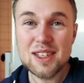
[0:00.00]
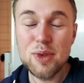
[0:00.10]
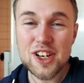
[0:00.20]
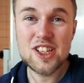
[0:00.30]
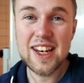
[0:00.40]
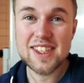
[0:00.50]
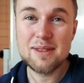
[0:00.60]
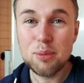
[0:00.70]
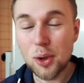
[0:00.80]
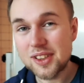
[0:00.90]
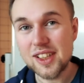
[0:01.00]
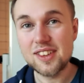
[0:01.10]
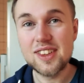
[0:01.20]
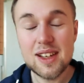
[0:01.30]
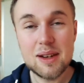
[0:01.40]
much less
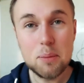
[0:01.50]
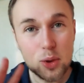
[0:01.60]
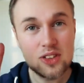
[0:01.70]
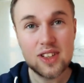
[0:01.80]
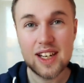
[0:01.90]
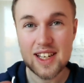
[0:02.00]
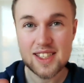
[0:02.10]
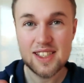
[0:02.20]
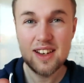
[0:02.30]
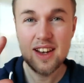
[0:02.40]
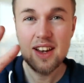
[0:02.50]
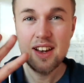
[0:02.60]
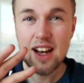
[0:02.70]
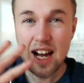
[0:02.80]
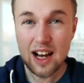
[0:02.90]
important. The important thing is,
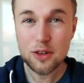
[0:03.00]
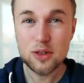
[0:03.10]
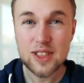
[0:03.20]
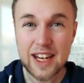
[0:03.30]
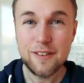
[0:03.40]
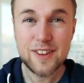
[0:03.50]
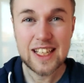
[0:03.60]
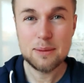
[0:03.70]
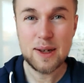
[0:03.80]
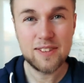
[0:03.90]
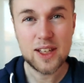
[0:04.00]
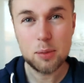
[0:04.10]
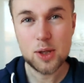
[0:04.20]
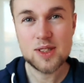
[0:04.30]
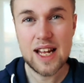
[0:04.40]
how do they feel about their
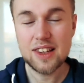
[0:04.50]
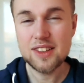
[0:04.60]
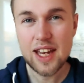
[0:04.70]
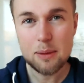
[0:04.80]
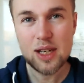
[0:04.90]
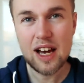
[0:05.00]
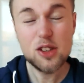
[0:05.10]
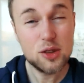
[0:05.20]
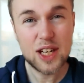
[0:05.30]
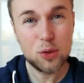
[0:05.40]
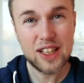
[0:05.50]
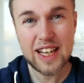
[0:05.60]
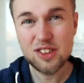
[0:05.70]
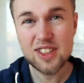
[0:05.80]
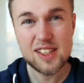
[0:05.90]
personality type, and how do they
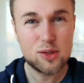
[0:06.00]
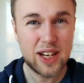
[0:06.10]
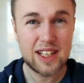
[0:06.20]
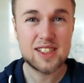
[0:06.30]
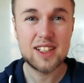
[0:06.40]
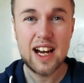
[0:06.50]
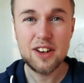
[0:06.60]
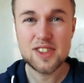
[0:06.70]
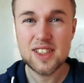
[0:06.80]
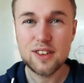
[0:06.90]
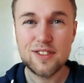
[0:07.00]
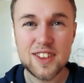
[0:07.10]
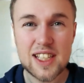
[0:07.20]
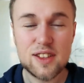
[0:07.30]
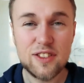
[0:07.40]
relate to these traits, and how does
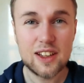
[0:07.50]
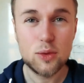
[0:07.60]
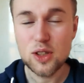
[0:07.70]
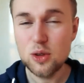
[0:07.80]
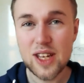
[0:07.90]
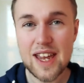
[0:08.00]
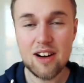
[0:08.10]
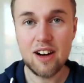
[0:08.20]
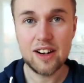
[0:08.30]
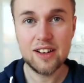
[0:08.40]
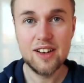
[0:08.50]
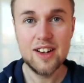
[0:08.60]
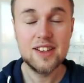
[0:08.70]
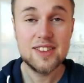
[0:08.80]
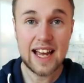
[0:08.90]
this fit with who they are?
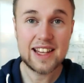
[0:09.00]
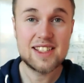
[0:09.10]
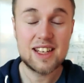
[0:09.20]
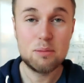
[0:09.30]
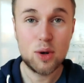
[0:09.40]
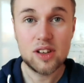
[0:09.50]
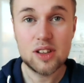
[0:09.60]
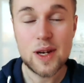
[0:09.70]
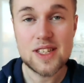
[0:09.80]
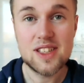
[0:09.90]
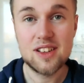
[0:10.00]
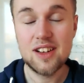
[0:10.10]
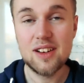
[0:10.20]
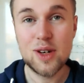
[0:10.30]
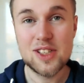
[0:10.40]
That's the important
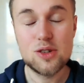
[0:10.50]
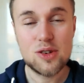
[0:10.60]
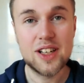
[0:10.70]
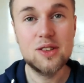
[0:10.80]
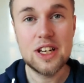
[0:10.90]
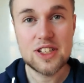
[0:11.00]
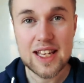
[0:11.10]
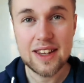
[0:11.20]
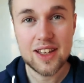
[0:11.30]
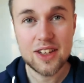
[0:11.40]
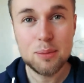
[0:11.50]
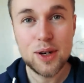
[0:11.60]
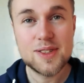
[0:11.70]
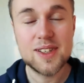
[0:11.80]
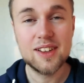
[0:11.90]
question when you're trying to understand another
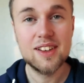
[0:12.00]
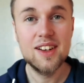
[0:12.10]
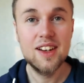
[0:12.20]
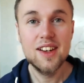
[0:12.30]
person.